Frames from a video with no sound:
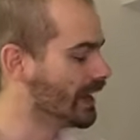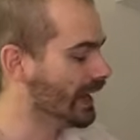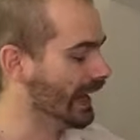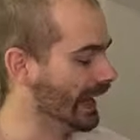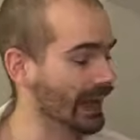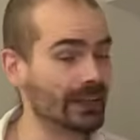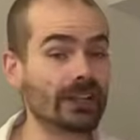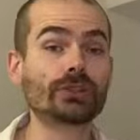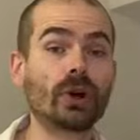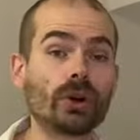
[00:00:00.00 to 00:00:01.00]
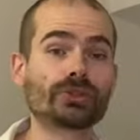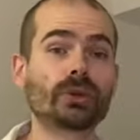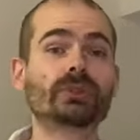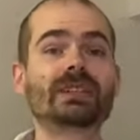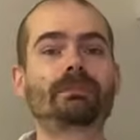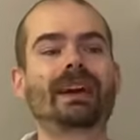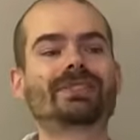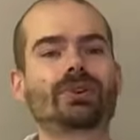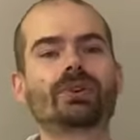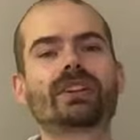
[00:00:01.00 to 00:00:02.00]
And it also
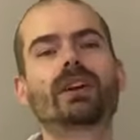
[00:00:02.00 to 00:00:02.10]
depends on the